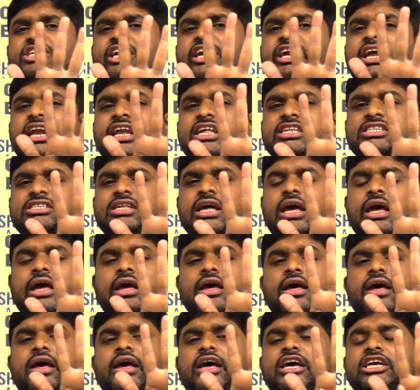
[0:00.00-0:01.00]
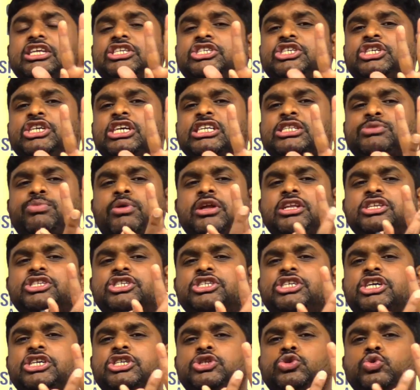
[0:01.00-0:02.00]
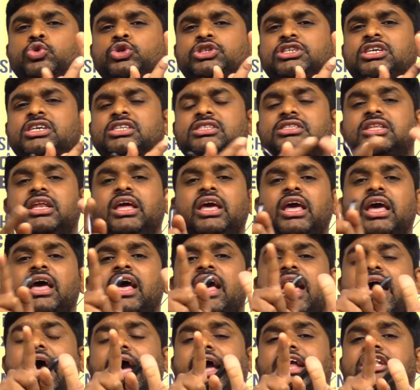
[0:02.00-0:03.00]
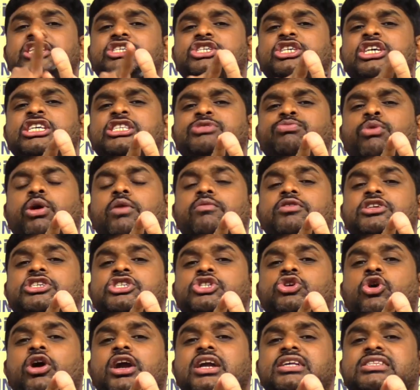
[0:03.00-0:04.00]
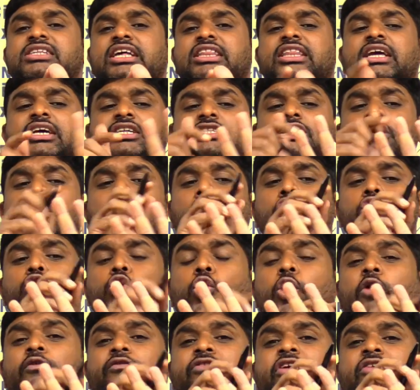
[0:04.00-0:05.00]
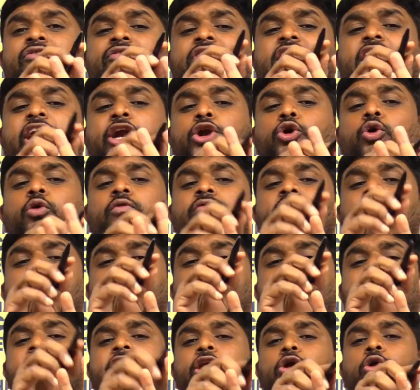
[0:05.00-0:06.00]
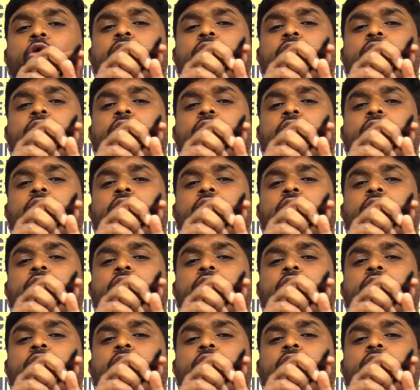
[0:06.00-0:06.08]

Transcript: General essay, GS1, GS2, GS3 and GS4, which is called as ethics, 250 into 5.